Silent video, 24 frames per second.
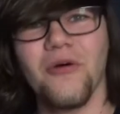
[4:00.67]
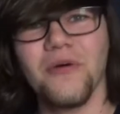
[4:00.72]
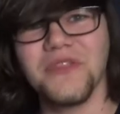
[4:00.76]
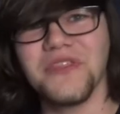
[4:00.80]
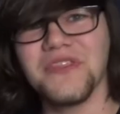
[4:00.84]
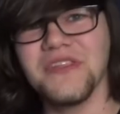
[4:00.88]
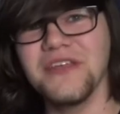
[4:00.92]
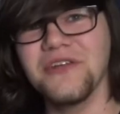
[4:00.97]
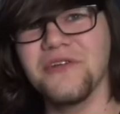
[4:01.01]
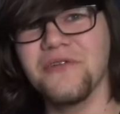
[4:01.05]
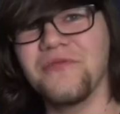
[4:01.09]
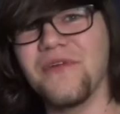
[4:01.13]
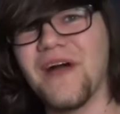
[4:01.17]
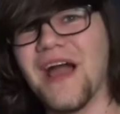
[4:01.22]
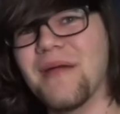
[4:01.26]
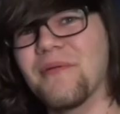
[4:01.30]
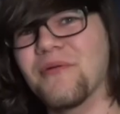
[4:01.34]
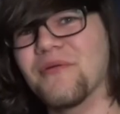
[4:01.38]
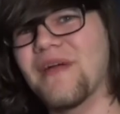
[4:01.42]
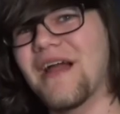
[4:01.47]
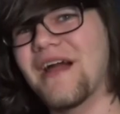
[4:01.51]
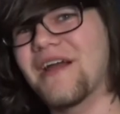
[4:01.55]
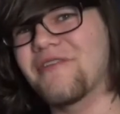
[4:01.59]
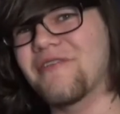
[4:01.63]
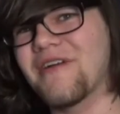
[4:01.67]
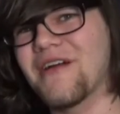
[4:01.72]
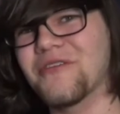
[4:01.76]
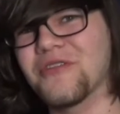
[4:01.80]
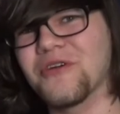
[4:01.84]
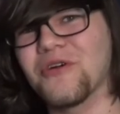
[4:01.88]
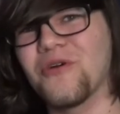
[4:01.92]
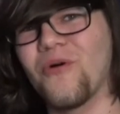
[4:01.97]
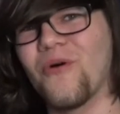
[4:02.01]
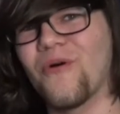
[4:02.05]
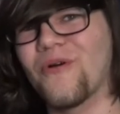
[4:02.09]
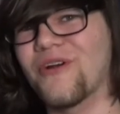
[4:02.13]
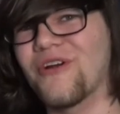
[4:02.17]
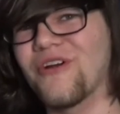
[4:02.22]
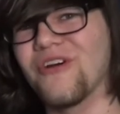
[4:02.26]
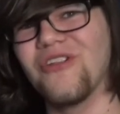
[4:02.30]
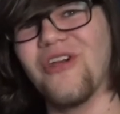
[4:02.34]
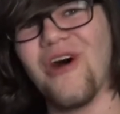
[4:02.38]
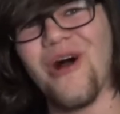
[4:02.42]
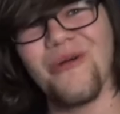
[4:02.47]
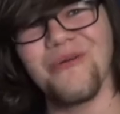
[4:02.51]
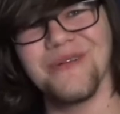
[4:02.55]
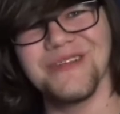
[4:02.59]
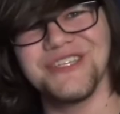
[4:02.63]
with Needle Fiber right around the corner,
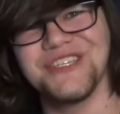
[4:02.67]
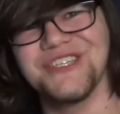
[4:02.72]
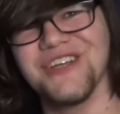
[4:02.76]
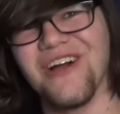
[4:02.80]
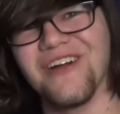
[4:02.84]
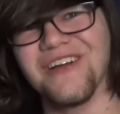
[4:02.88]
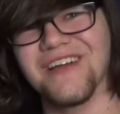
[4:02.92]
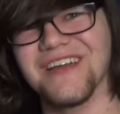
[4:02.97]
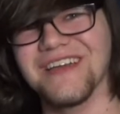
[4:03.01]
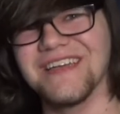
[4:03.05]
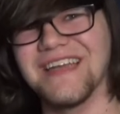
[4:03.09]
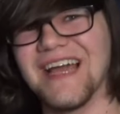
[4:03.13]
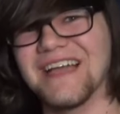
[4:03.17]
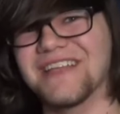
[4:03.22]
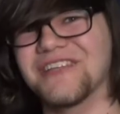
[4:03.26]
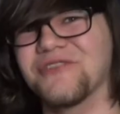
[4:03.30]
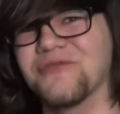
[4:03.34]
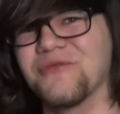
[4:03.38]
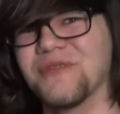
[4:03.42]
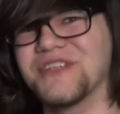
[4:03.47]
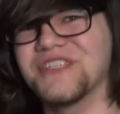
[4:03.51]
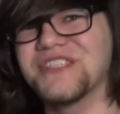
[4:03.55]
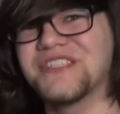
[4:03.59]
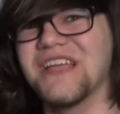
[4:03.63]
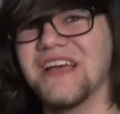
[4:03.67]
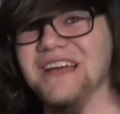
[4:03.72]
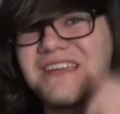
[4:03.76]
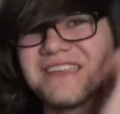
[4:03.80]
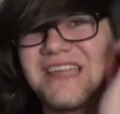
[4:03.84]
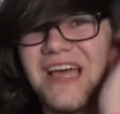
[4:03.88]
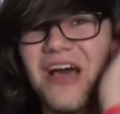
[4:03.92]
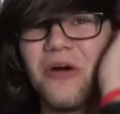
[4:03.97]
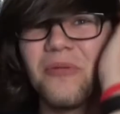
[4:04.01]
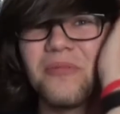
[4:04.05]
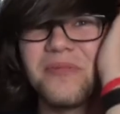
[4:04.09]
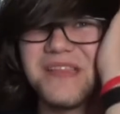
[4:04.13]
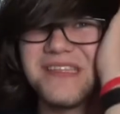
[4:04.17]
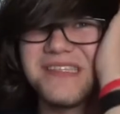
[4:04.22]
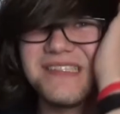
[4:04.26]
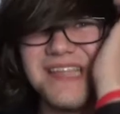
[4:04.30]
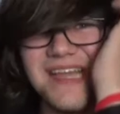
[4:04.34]
along with Junk Connector, which does help this